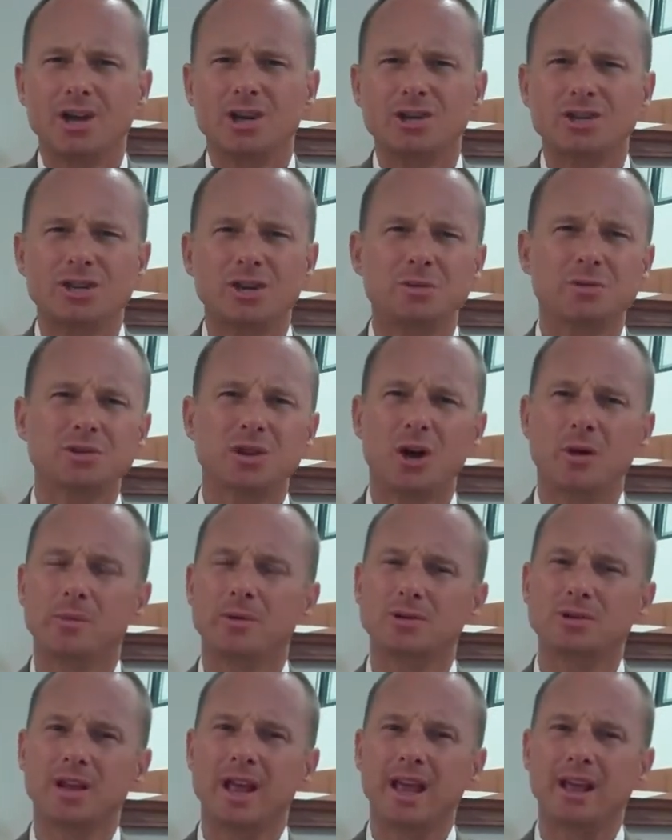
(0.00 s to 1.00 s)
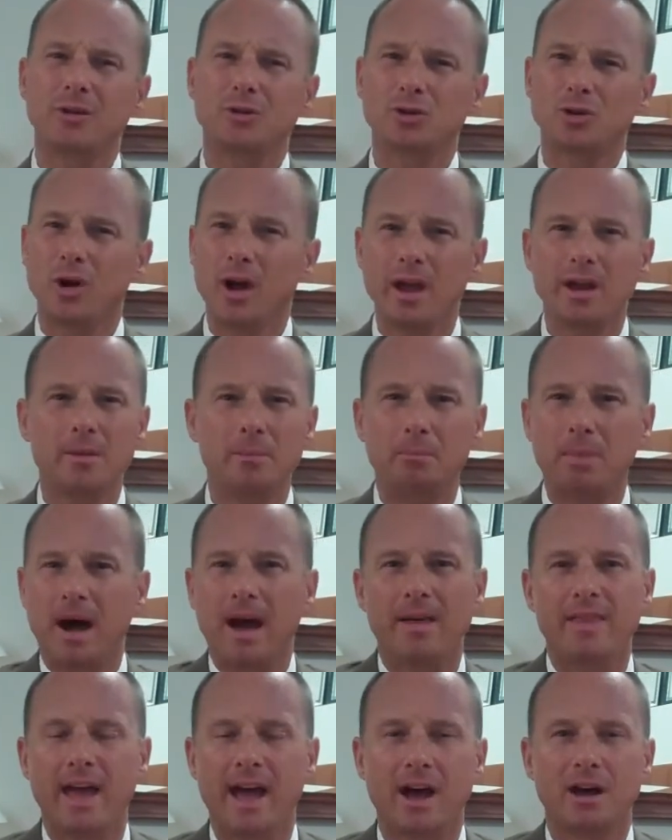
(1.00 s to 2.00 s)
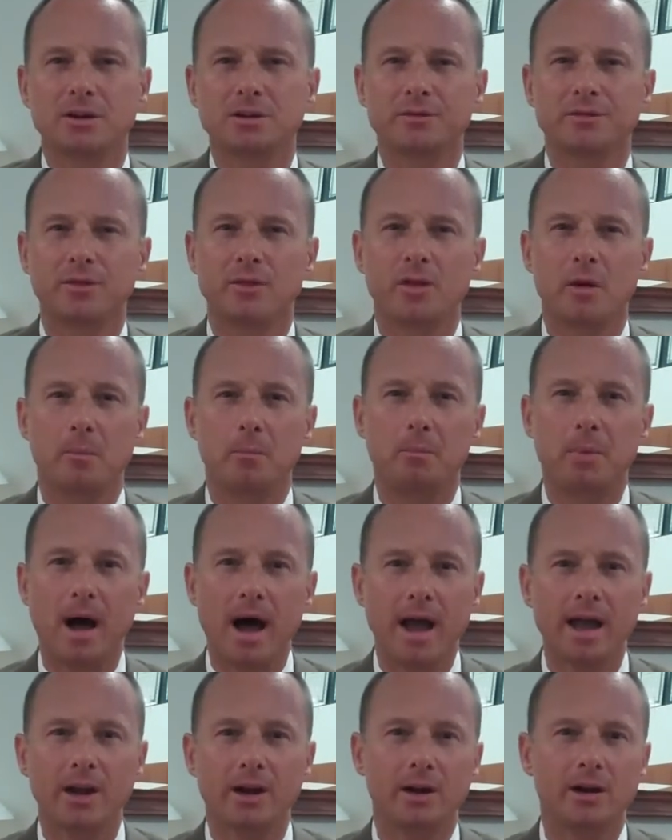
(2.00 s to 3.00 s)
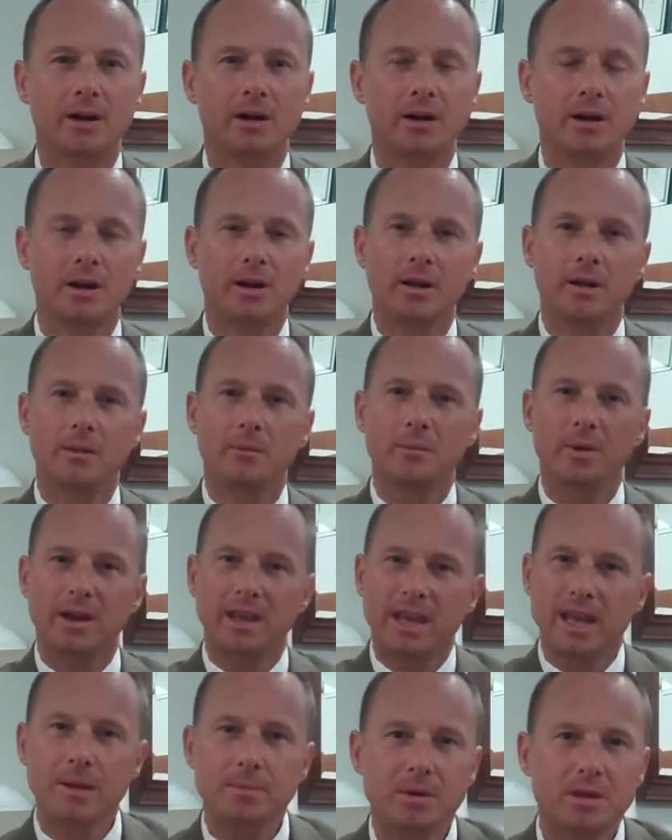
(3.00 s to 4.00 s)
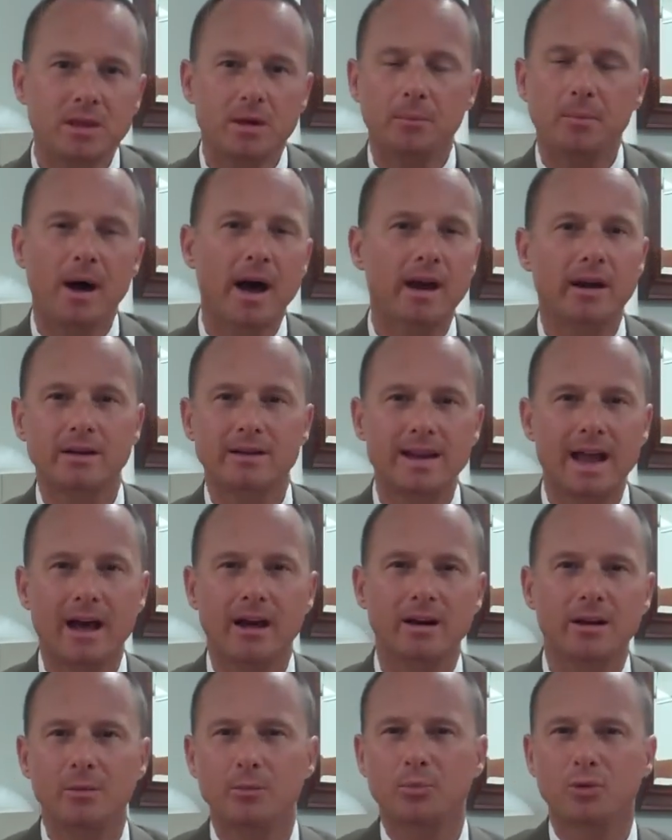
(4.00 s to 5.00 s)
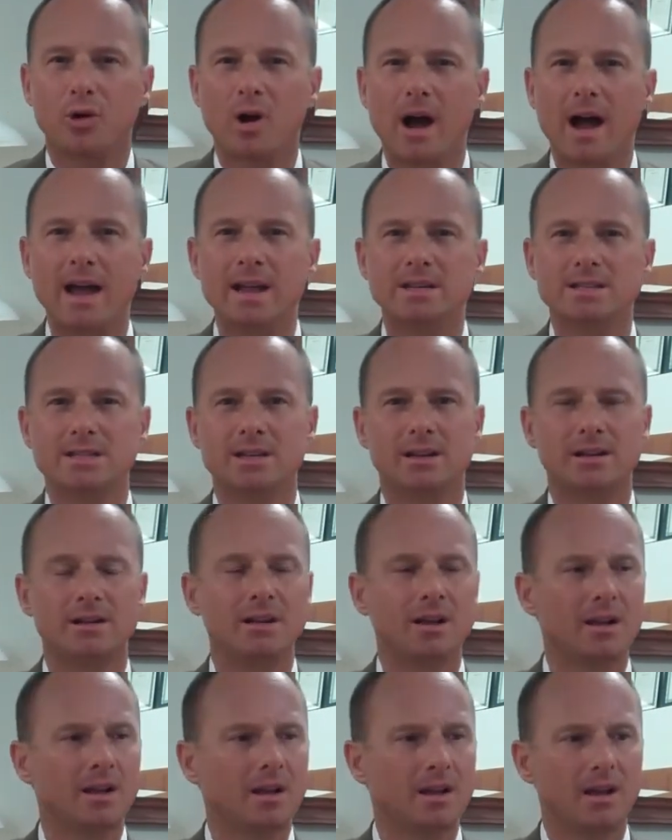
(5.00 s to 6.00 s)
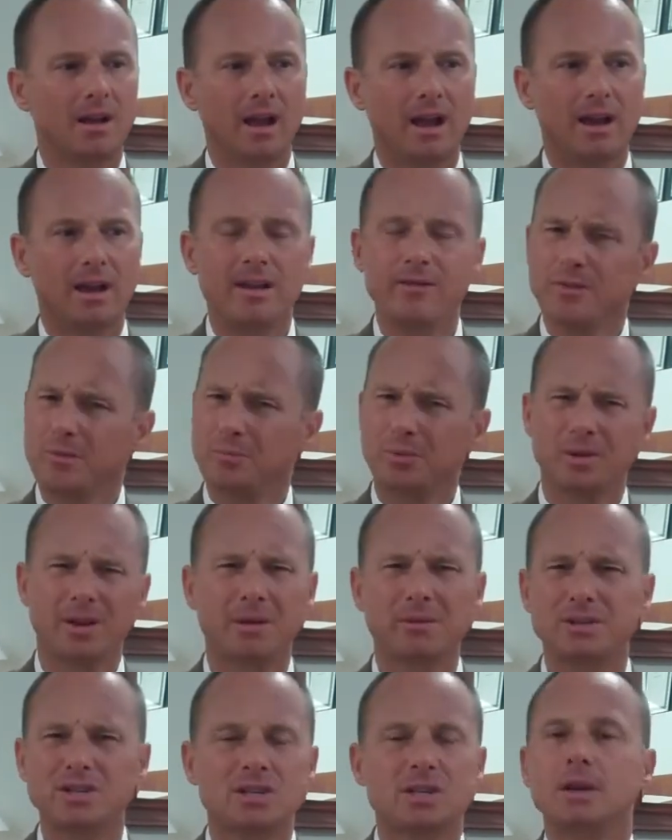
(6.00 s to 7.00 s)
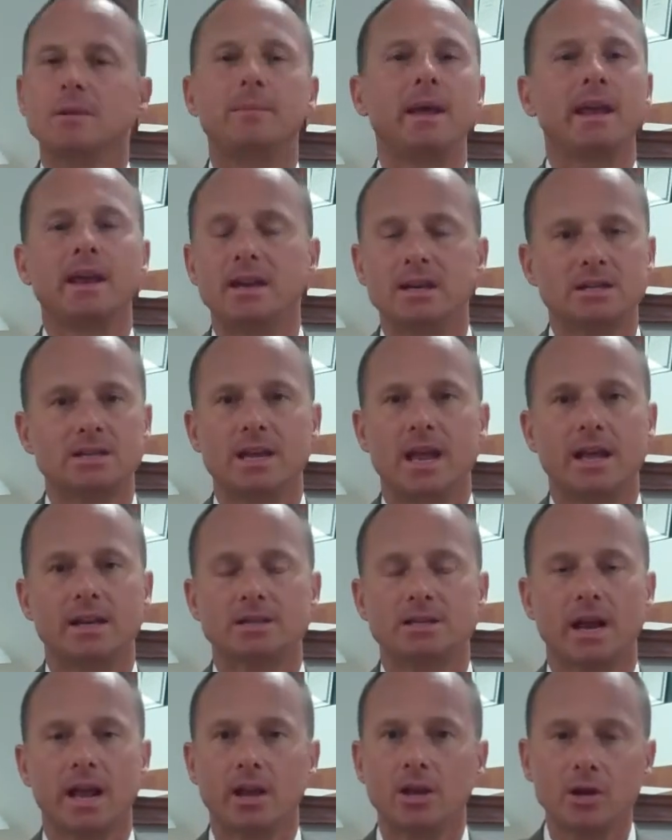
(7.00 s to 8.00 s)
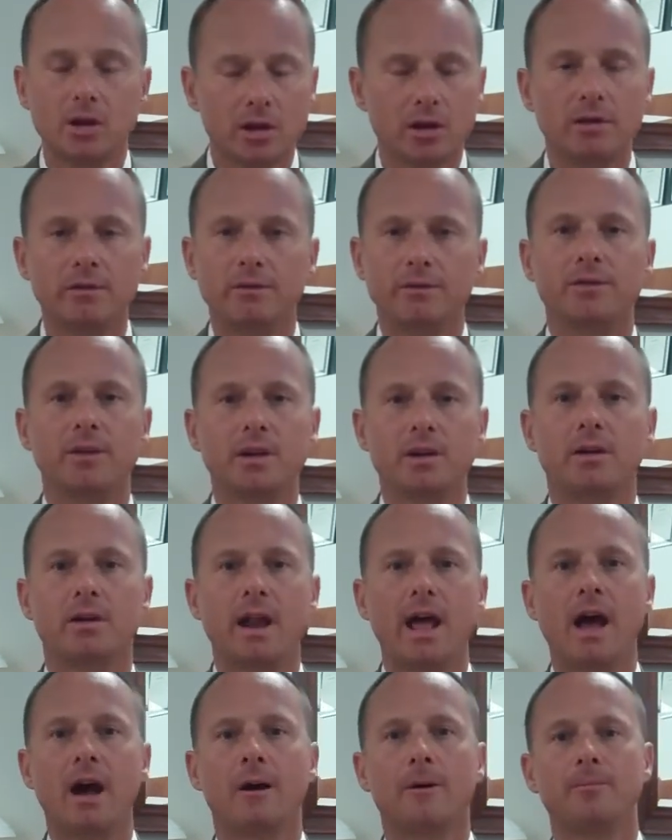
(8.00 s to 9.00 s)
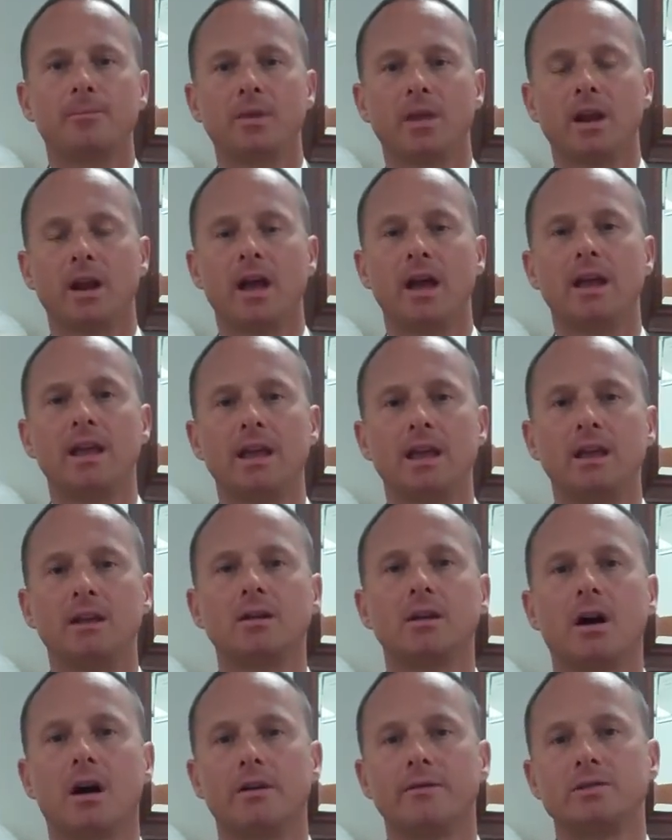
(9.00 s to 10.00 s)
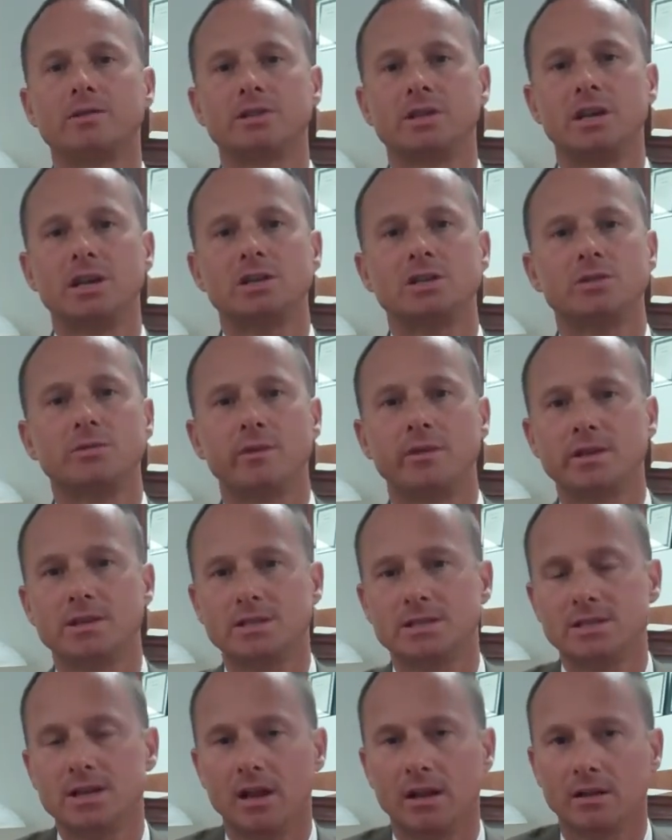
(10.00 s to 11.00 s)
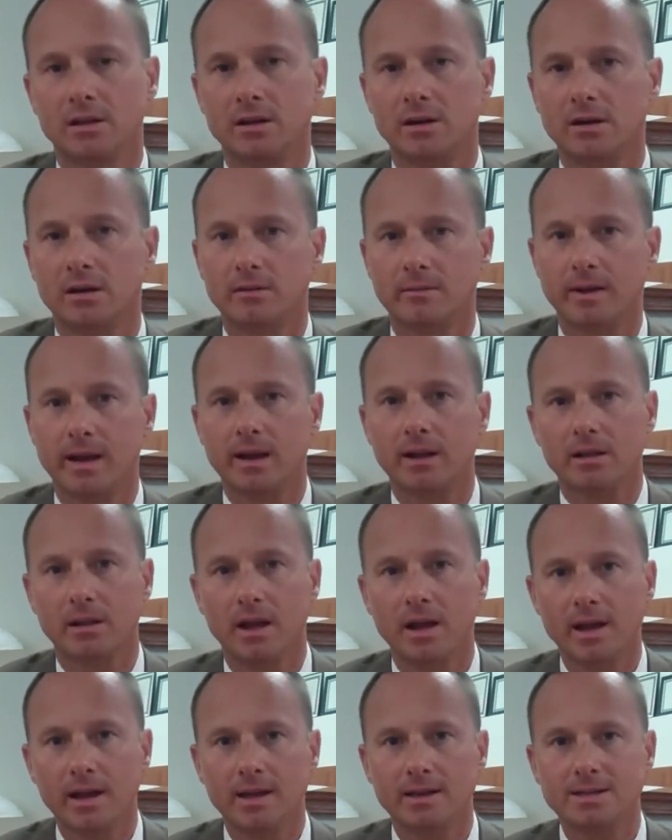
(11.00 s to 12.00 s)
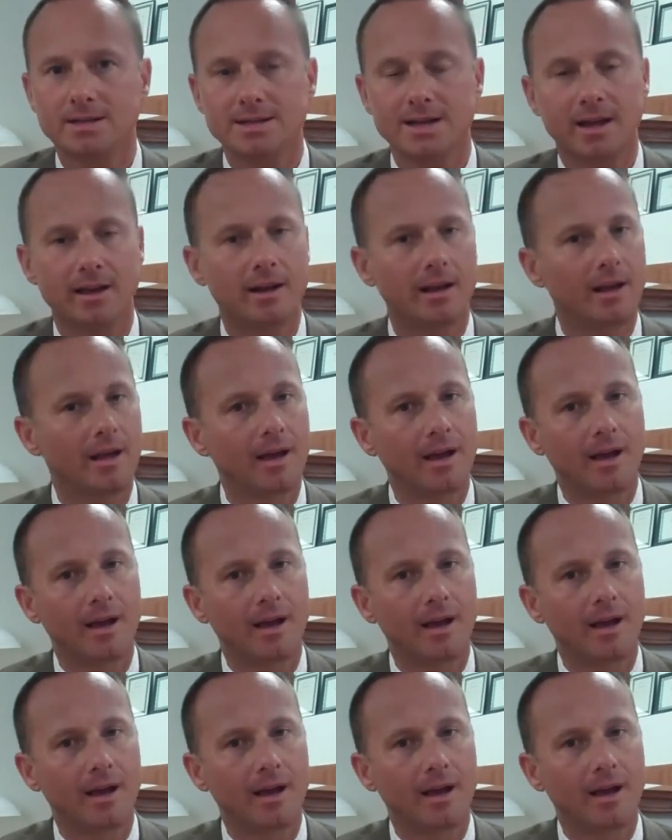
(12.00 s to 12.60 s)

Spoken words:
She was almost like trying to buy the house for the buyer, but keeping the buyer down in price, and even it just didn't make any sense, and I couldn't figure it out. And I, in conversation with the seller, my client said,